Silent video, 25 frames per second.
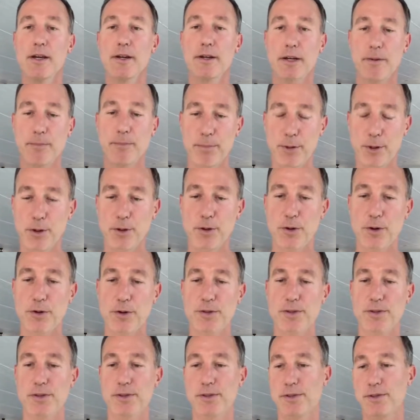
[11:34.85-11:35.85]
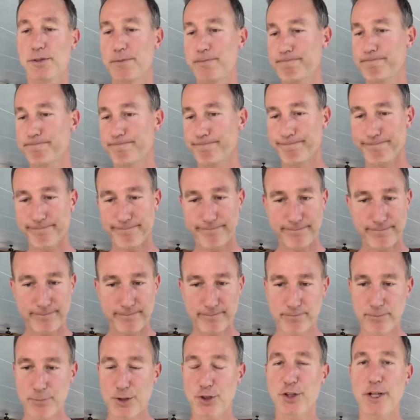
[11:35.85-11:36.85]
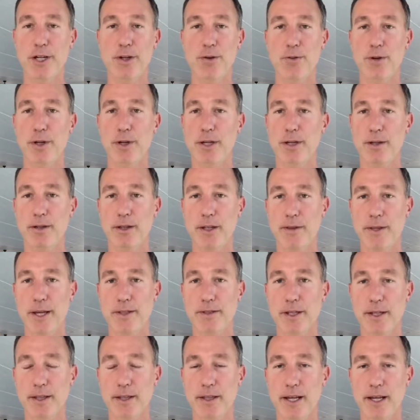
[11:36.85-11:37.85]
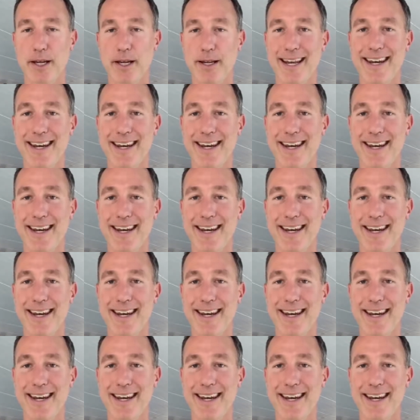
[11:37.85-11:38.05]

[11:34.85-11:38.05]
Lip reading: computers, machinery and things like that.